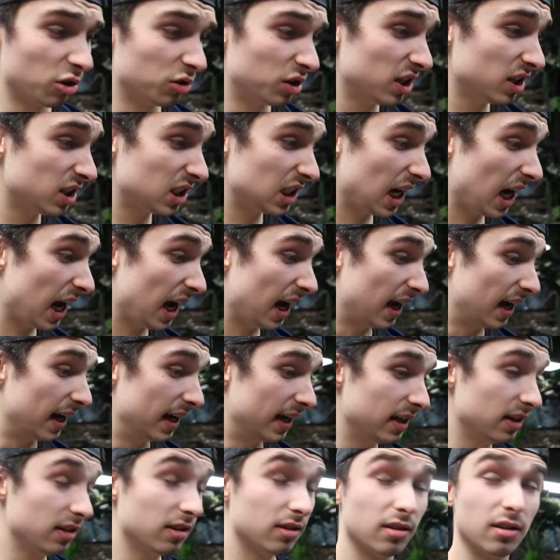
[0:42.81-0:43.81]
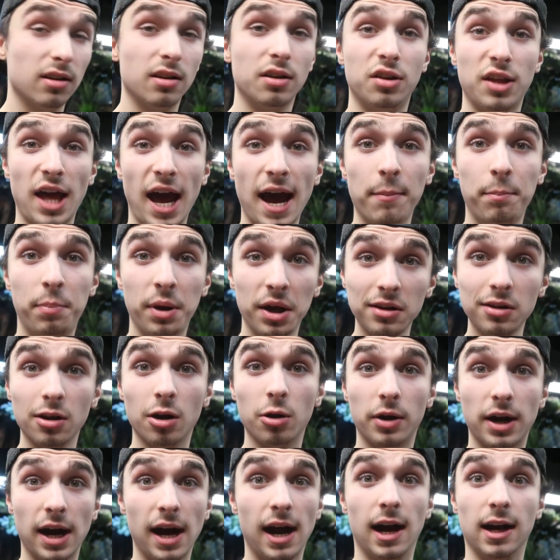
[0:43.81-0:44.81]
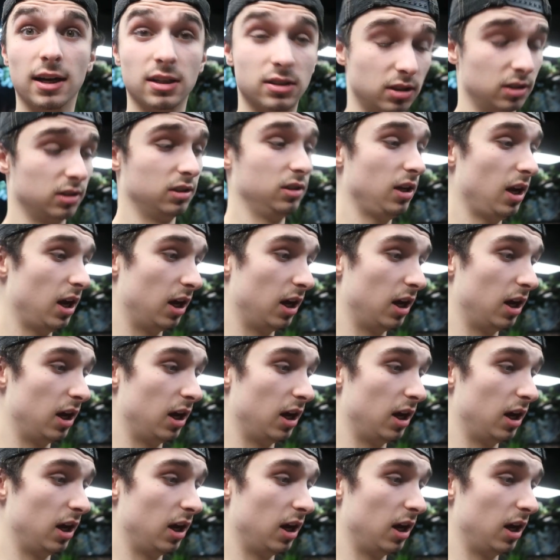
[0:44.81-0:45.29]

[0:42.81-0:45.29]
So this guy, that pillow guy is his